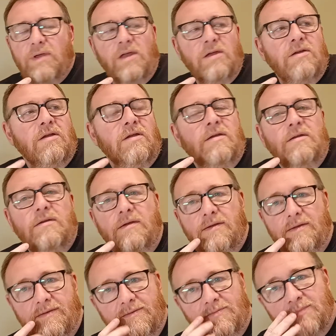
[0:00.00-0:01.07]

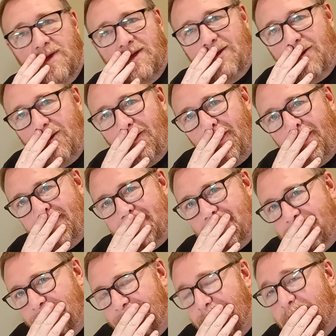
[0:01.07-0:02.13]
because
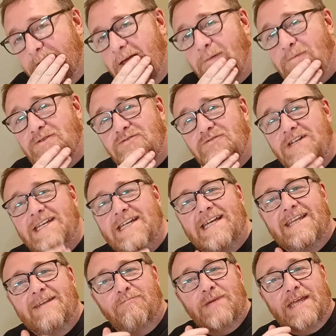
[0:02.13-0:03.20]
I was reading
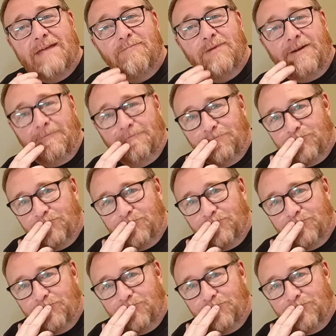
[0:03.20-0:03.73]
in the paper